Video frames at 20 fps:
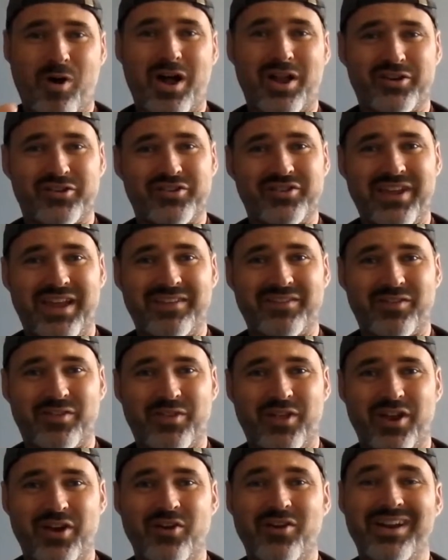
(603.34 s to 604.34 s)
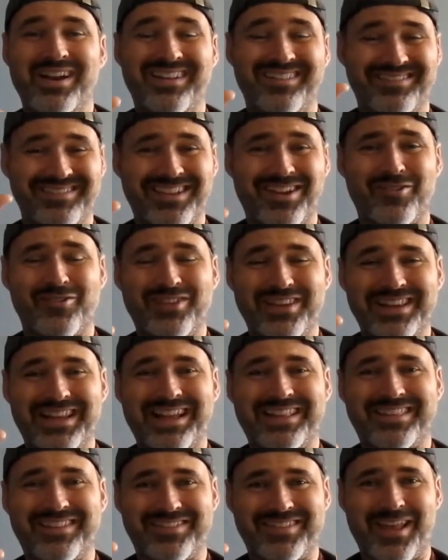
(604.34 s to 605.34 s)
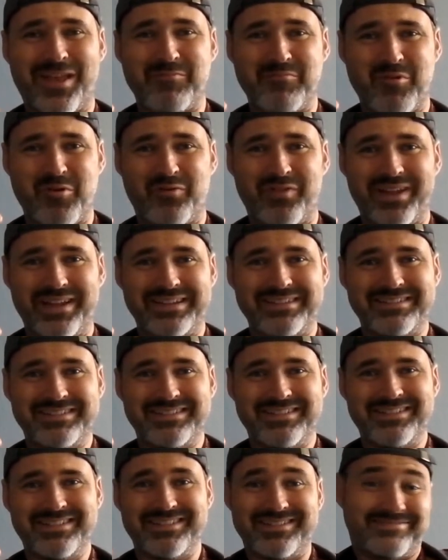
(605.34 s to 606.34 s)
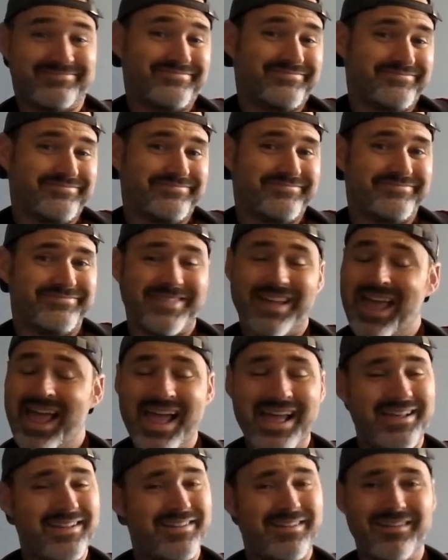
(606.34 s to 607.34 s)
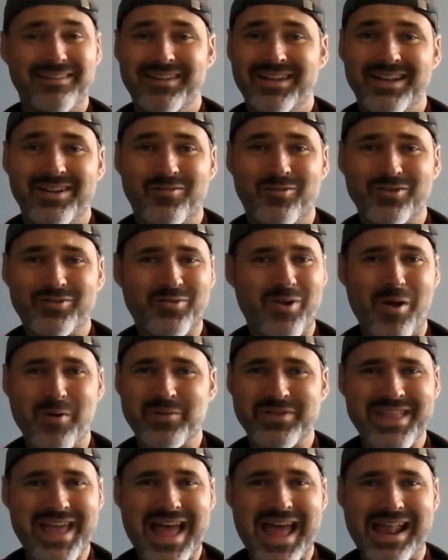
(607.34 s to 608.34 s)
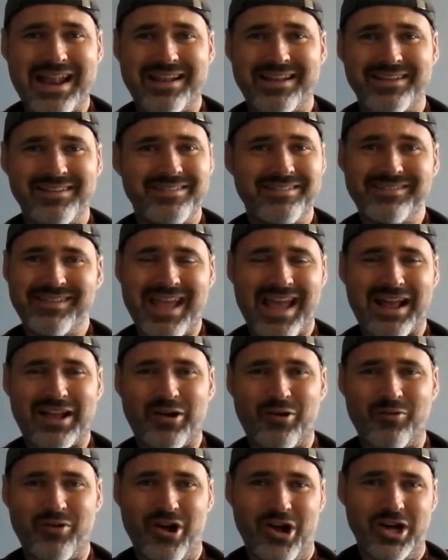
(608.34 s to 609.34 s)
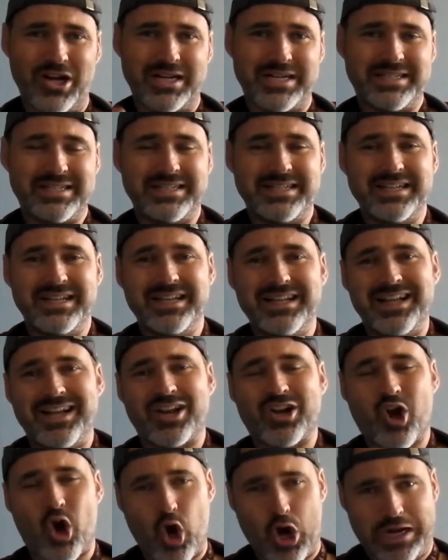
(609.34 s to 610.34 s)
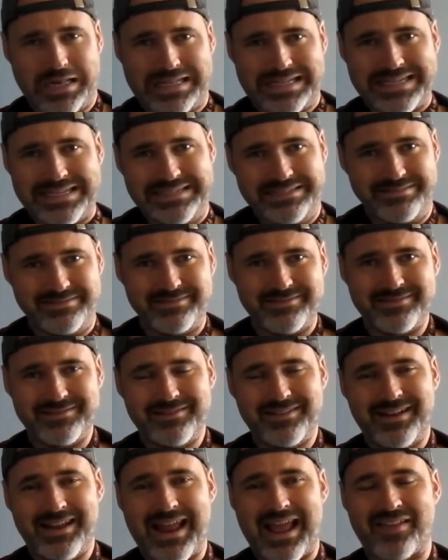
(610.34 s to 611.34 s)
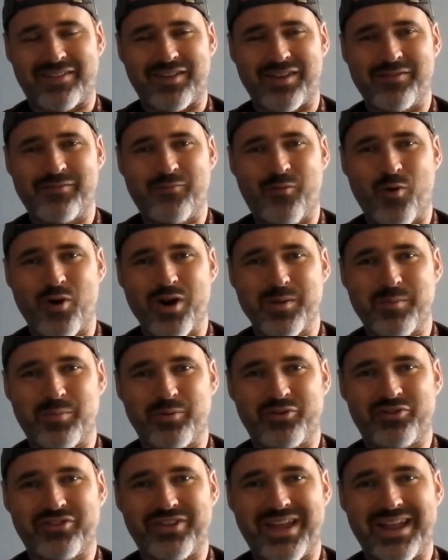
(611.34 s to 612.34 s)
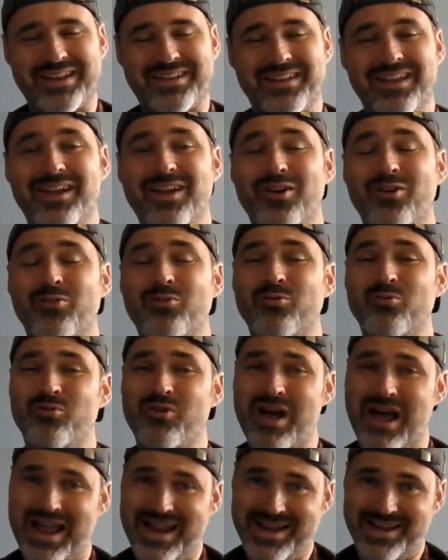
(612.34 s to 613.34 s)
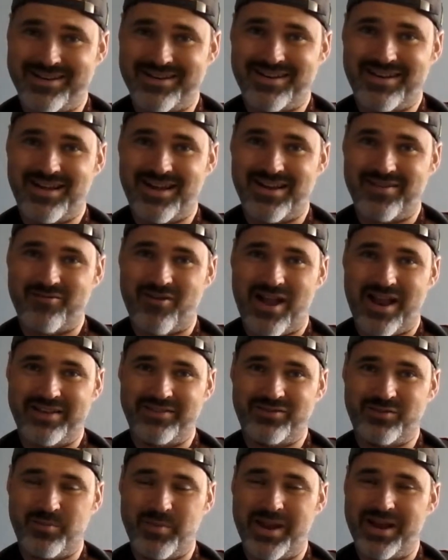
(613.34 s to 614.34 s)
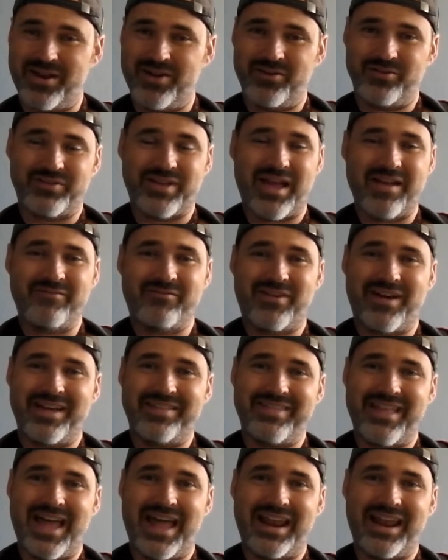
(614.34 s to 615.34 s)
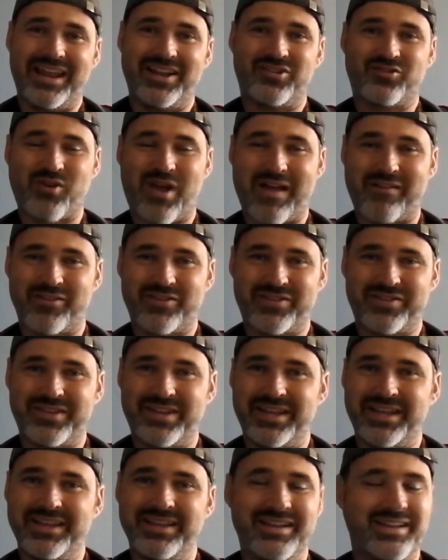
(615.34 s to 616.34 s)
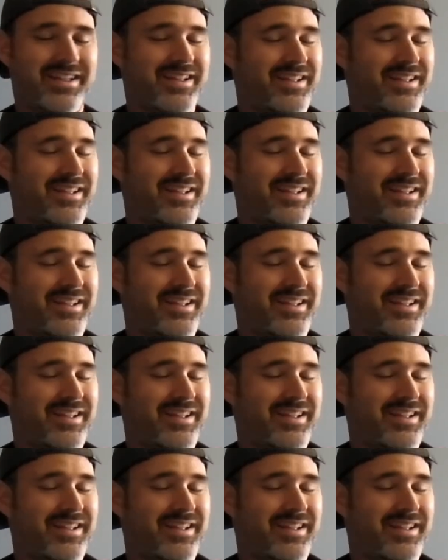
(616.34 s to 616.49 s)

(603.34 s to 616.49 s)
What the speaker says: watch Days of Thunder, it is literally like the same movie. Hey, what's wrong with that? Can't go wrong. Currently, it has a 40% rotten on Rotten Tomatoes. I find that a travesty.